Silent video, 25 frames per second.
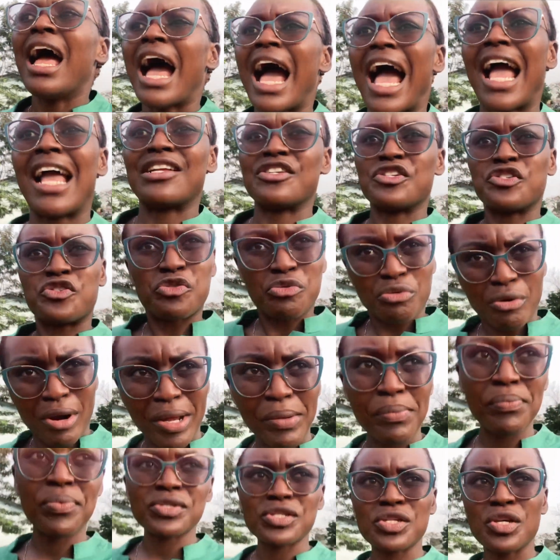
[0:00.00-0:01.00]
I
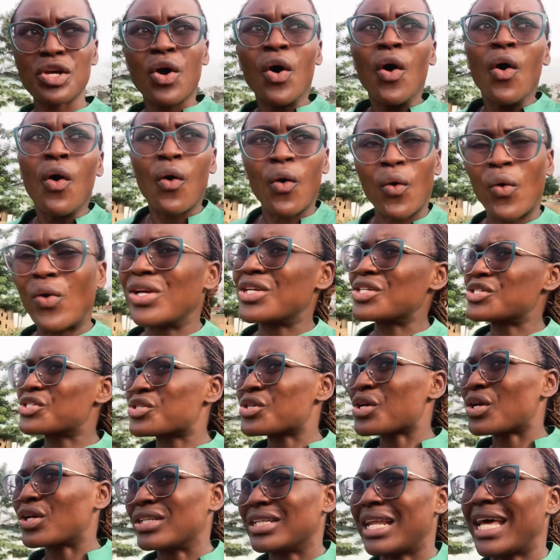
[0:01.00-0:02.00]
dreamt or eh,
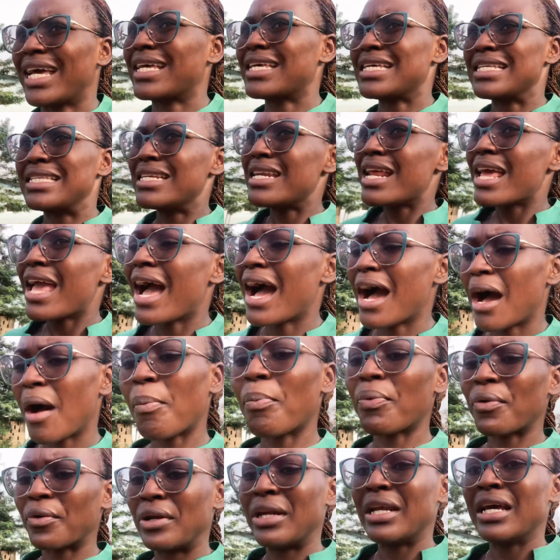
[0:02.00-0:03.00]
like it didn't
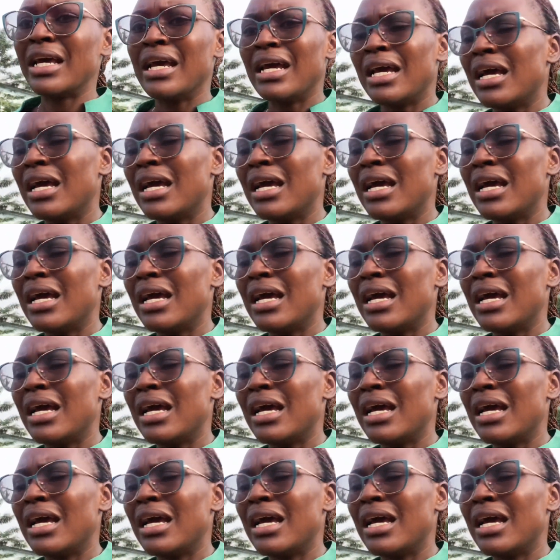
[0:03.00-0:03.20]
happen.